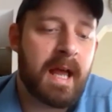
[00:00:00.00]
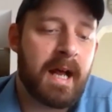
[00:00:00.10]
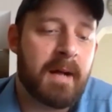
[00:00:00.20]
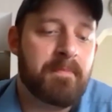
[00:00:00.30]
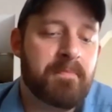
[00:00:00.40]

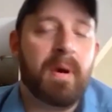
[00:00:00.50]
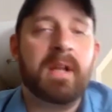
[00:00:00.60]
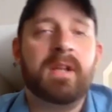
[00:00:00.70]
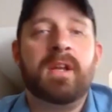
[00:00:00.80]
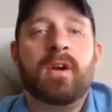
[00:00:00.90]

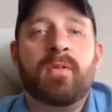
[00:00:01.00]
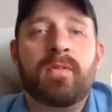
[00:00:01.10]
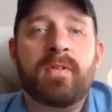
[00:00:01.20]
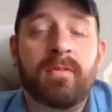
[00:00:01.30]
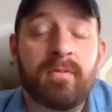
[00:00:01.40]
But
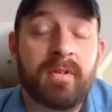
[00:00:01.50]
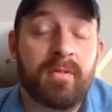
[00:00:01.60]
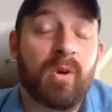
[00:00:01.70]
the